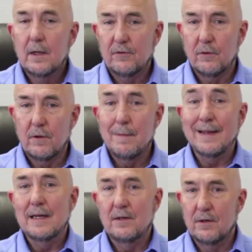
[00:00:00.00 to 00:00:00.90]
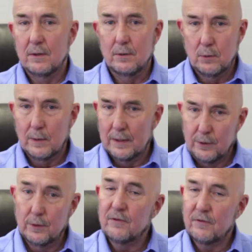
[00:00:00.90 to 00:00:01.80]
so you may need to do
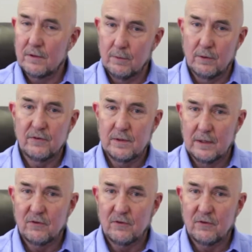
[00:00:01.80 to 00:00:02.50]
units conversion